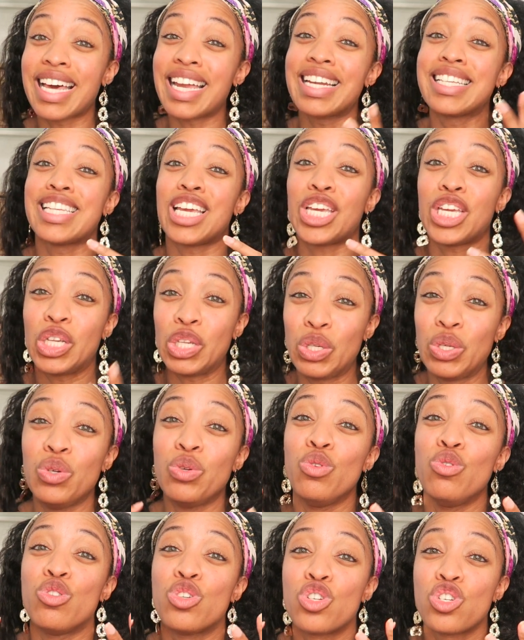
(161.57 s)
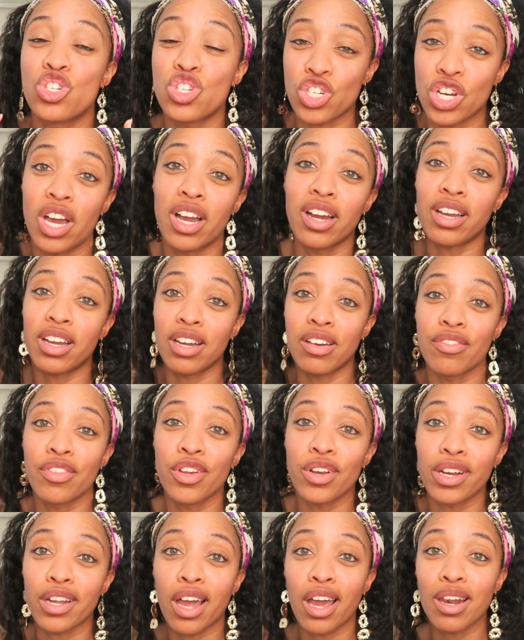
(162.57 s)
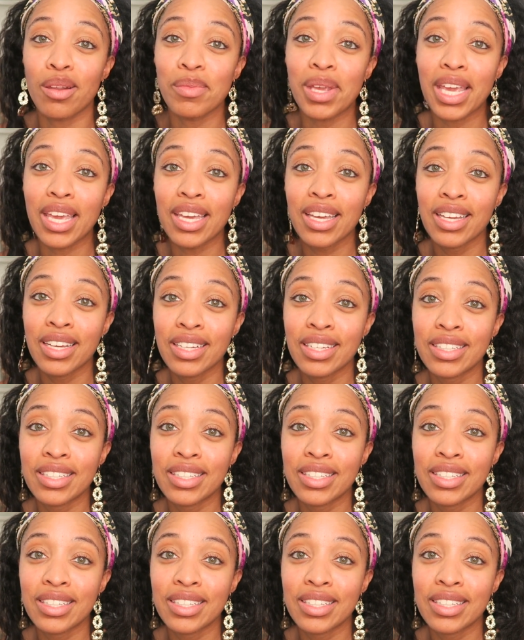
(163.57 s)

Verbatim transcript: that is a huge chunk of their economy.